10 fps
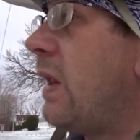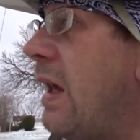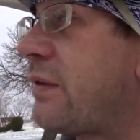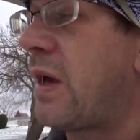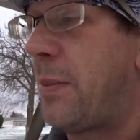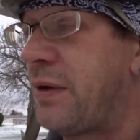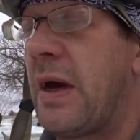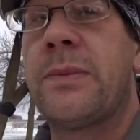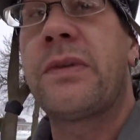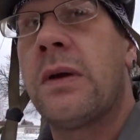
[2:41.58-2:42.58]
the last couple
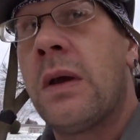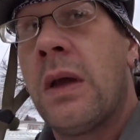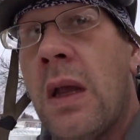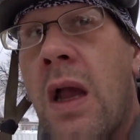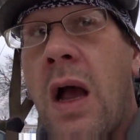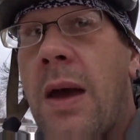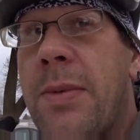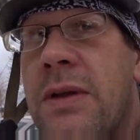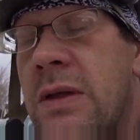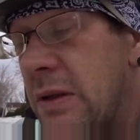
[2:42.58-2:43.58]
times,
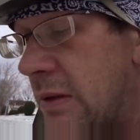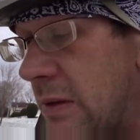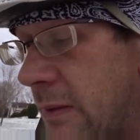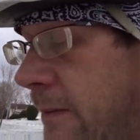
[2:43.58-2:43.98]
I've been the,